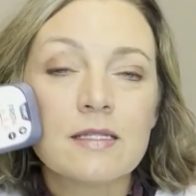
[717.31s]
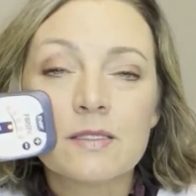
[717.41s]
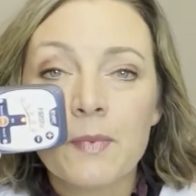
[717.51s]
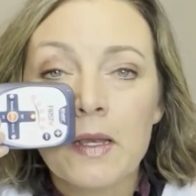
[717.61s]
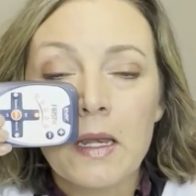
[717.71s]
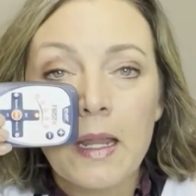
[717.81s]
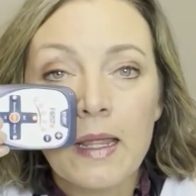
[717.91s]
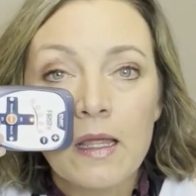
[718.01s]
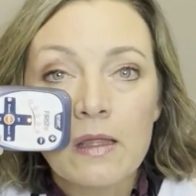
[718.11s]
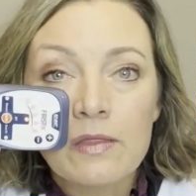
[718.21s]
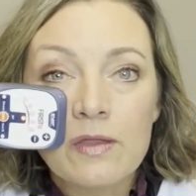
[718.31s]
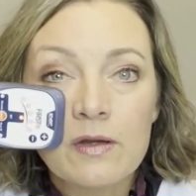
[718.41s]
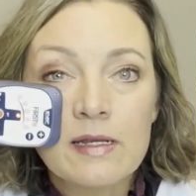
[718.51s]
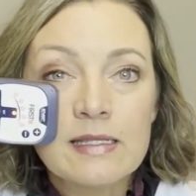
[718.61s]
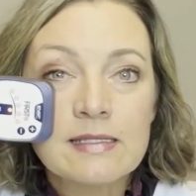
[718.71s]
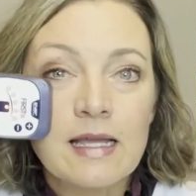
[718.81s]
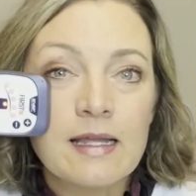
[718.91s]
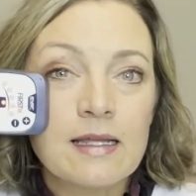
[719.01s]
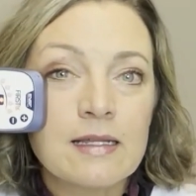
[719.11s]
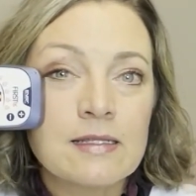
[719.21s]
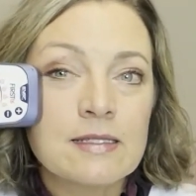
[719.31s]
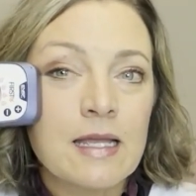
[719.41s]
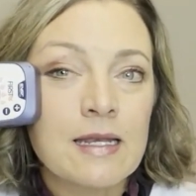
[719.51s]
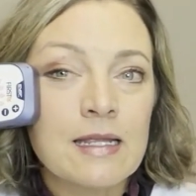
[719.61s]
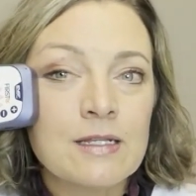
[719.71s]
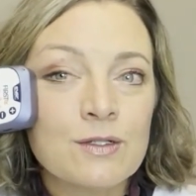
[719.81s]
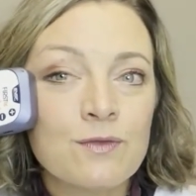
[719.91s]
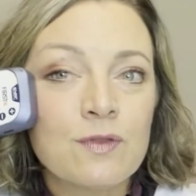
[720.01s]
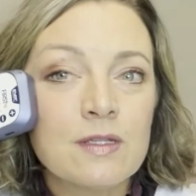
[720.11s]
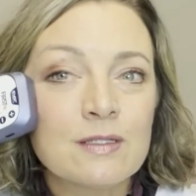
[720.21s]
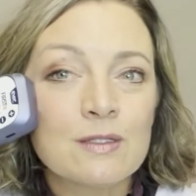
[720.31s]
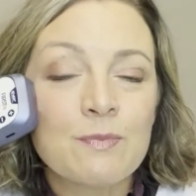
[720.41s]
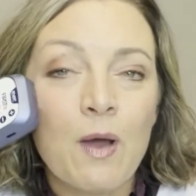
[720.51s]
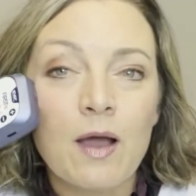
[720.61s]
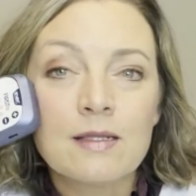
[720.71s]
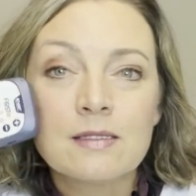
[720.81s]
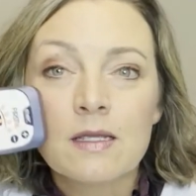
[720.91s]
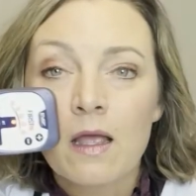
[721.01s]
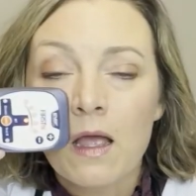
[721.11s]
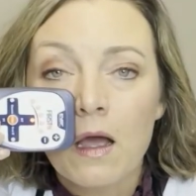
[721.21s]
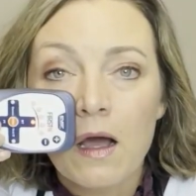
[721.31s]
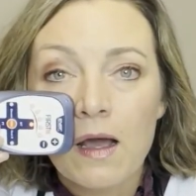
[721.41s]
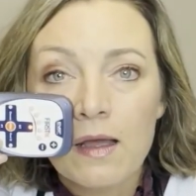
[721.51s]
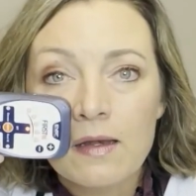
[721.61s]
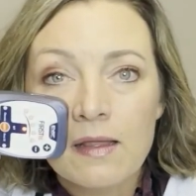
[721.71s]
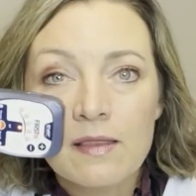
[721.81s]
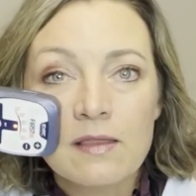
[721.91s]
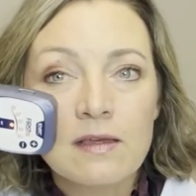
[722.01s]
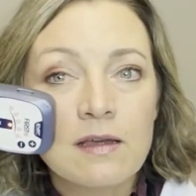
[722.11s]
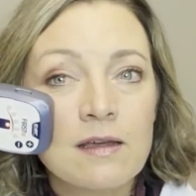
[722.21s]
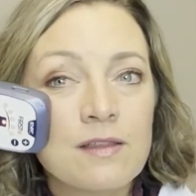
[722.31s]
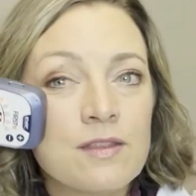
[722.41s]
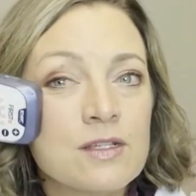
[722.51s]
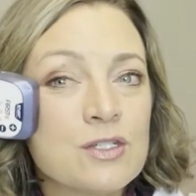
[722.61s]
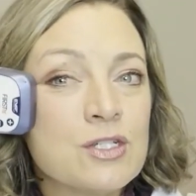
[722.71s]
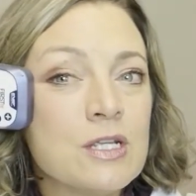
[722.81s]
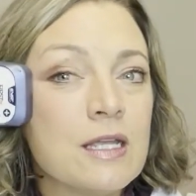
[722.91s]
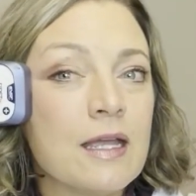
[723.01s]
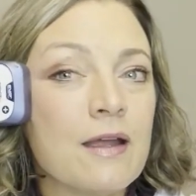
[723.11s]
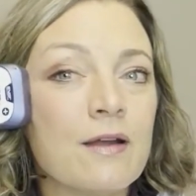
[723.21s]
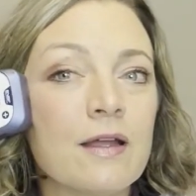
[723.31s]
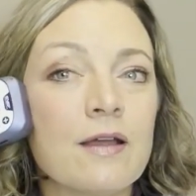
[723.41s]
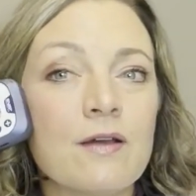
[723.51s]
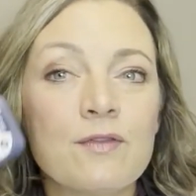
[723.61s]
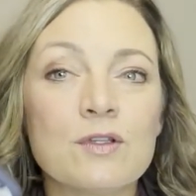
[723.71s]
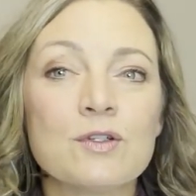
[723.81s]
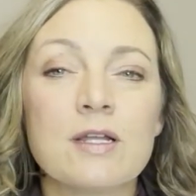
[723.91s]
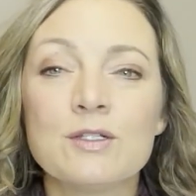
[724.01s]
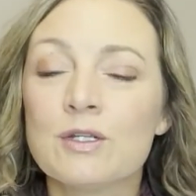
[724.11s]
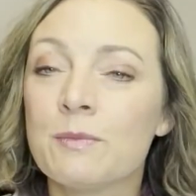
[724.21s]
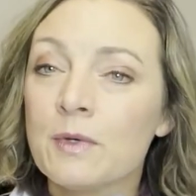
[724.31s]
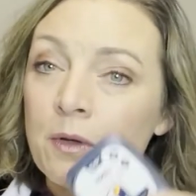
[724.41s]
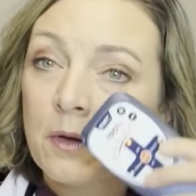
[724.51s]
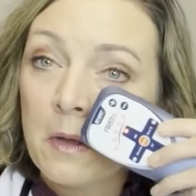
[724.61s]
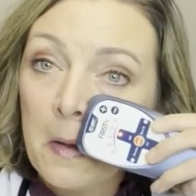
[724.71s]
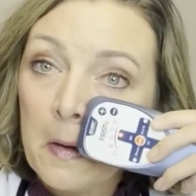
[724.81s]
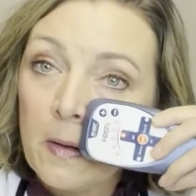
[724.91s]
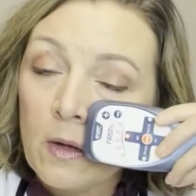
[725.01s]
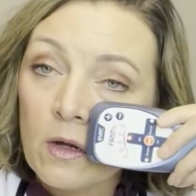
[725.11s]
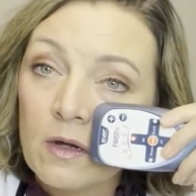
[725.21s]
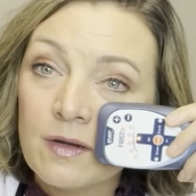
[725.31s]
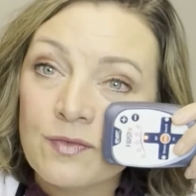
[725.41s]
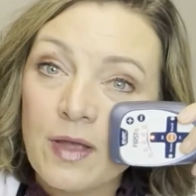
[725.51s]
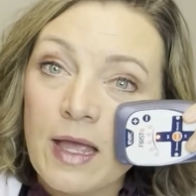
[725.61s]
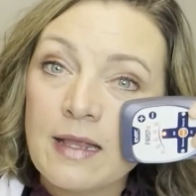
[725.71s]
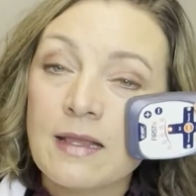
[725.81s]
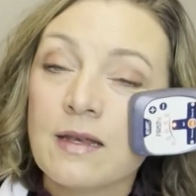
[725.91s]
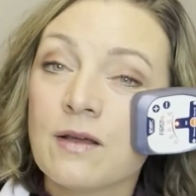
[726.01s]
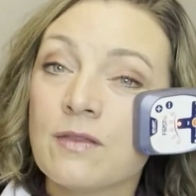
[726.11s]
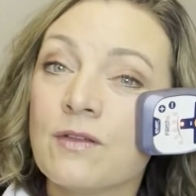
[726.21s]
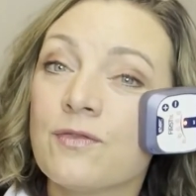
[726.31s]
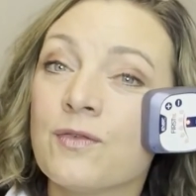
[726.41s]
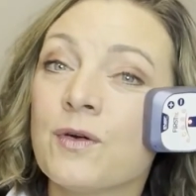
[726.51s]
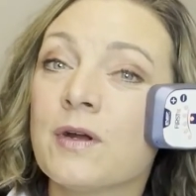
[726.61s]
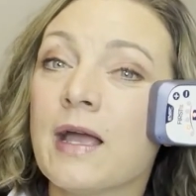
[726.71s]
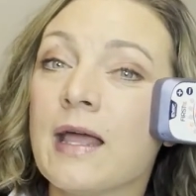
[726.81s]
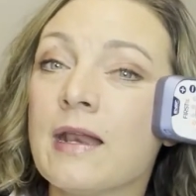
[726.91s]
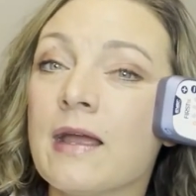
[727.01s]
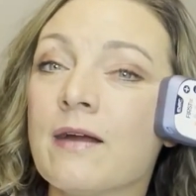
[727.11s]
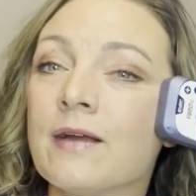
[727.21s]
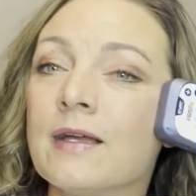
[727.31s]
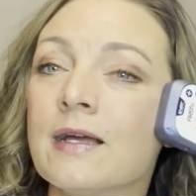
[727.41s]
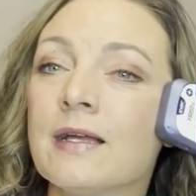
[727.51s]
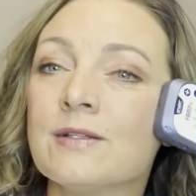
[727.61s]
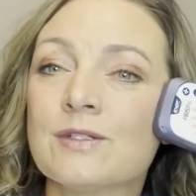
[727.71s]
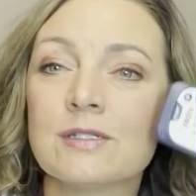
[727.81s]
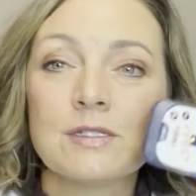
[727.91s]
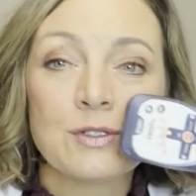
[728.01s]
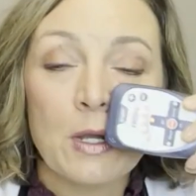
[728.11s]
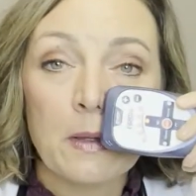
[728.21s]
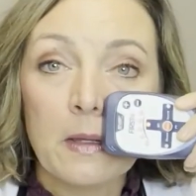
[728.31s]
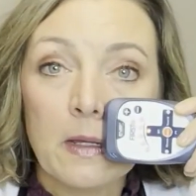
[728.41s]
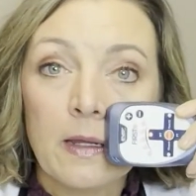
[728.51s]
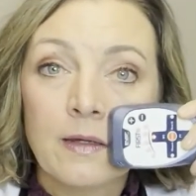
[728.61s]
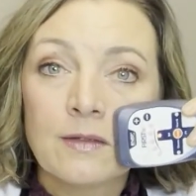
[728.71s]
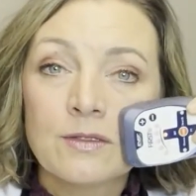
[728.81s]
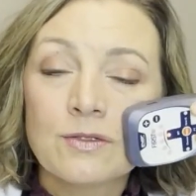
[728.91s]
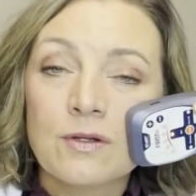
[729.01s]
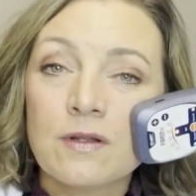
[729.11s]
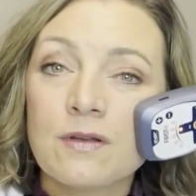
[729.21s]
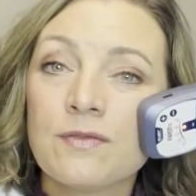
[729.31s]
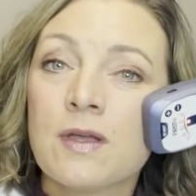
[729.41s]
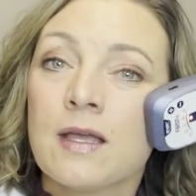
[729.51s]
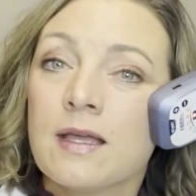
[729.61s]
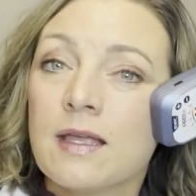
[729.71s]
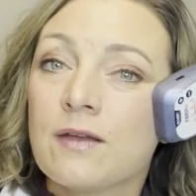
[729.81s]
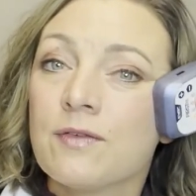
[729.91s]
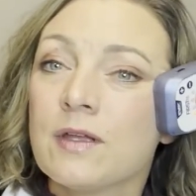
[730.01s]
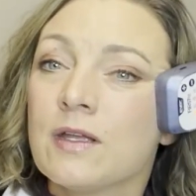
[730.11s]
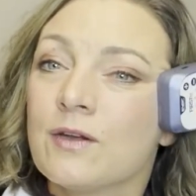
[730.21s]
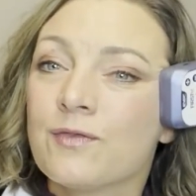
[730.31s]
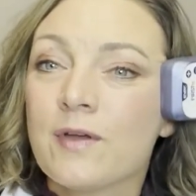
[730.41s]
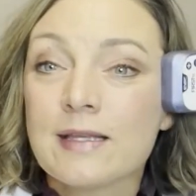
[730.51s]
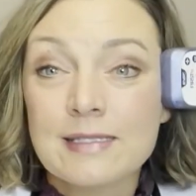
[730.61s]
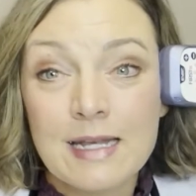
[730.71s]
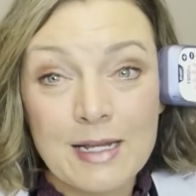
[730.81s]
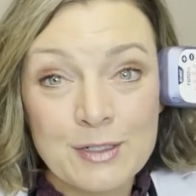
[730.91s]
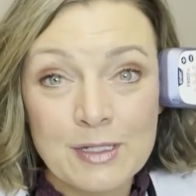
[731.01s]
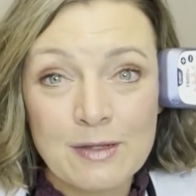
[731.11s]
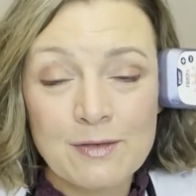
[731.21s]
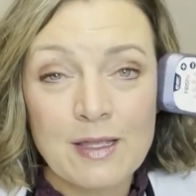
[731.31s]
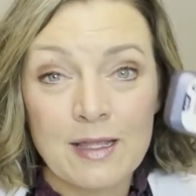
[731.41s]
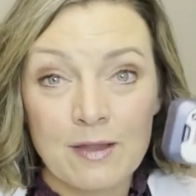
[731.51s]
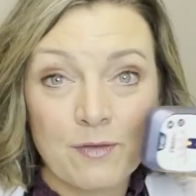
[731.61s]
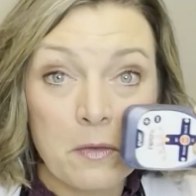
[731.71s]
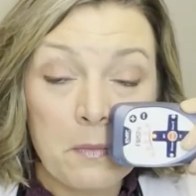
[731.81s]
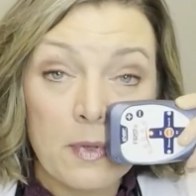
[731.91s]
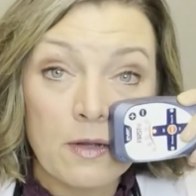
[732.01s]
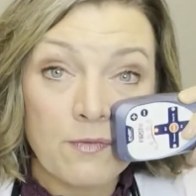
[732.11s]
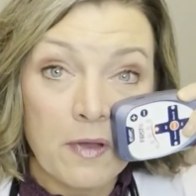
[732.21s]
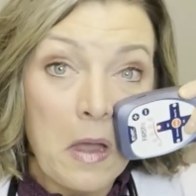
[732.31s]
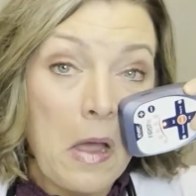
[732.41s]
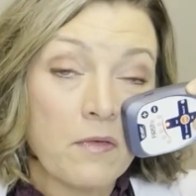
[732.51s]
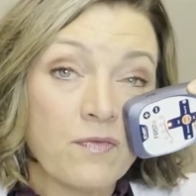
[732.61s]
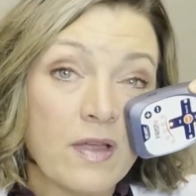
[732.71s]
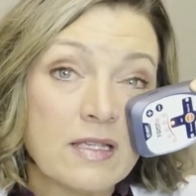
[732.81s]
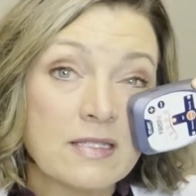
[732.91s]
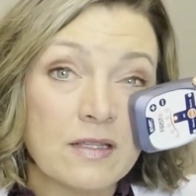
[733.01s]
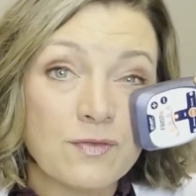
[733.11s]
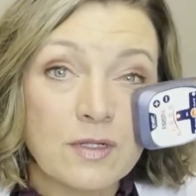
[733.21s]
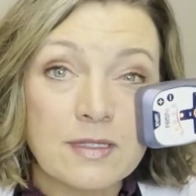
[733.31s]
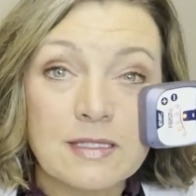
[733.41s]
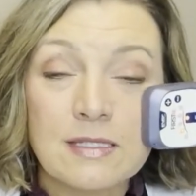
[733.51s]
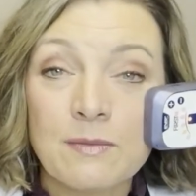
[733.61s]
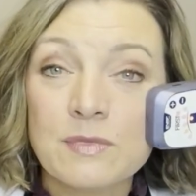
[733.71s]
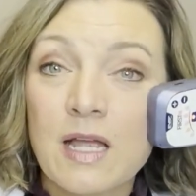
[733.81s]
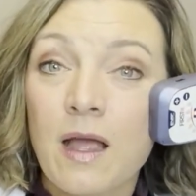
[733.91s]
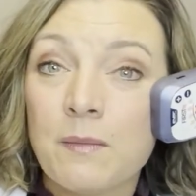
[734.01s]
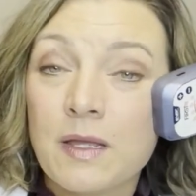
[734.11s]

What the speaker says: Spending 30 seconds at each these spots on the cheek area of the trigeminal nerve, and then on the forehead area, and just gently sort of giving your face, it actually can give you a bit of a facelift at the same time.